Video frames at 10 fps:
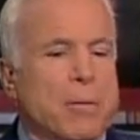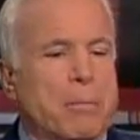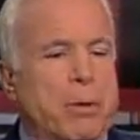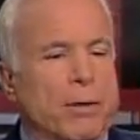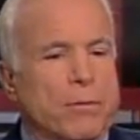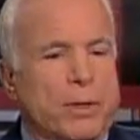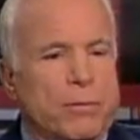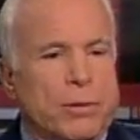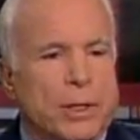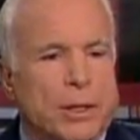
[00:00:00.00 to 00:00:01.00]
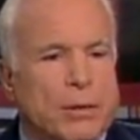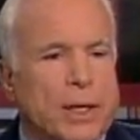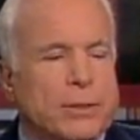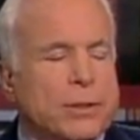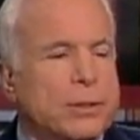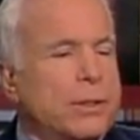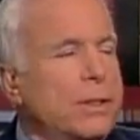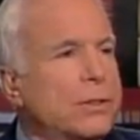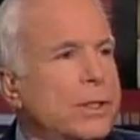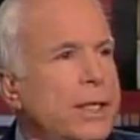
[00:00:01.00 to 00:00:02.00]
But when we're in a crisis of
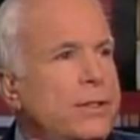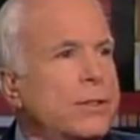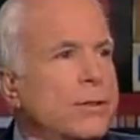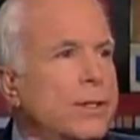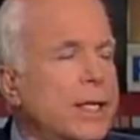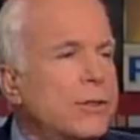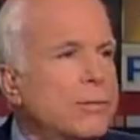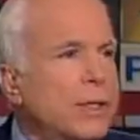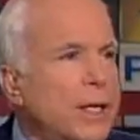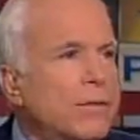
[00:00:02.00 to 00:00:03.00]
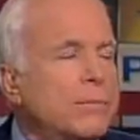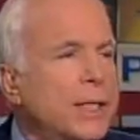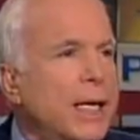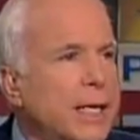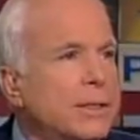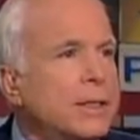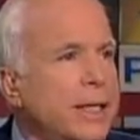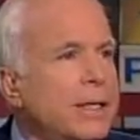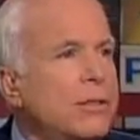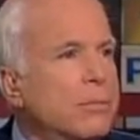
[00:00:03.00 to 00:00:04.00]
this nature, that's when government has to
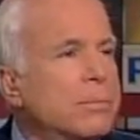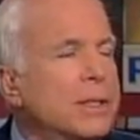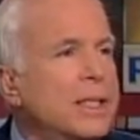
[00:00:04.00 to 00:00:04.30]
help.